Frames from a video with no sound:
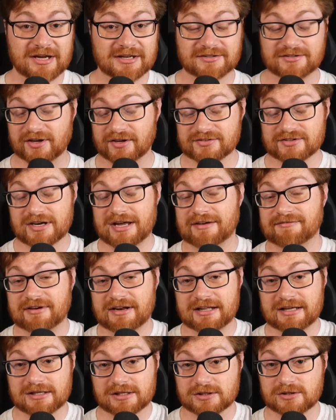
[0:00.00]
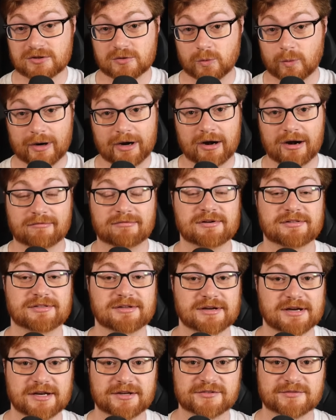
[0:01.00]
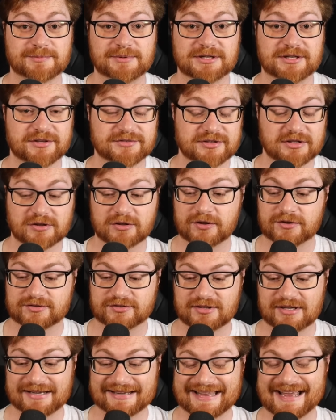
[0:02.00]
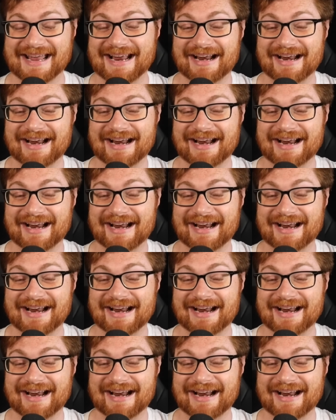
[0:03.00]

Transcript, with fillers: doesn't have any clue where everything is because it looks like